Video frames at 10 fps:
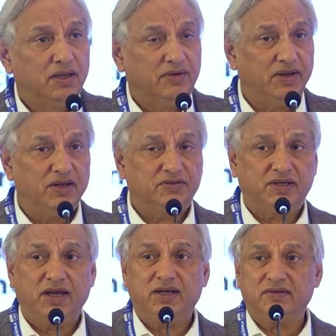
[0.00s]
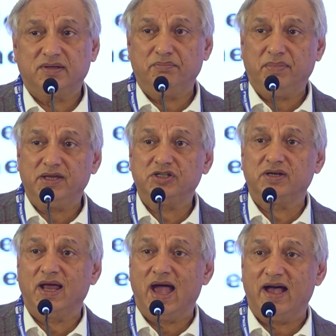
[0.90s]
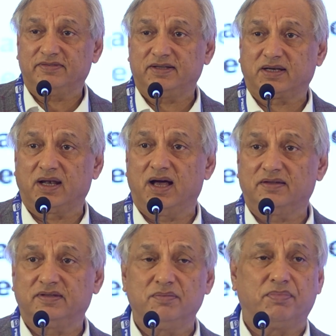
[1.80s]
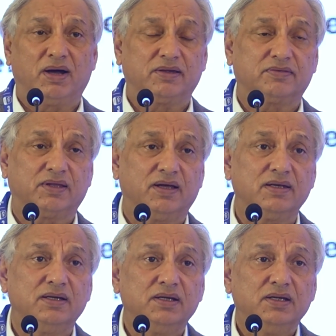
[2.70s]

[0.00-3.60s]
Real estate is a major asset class in Pakistan.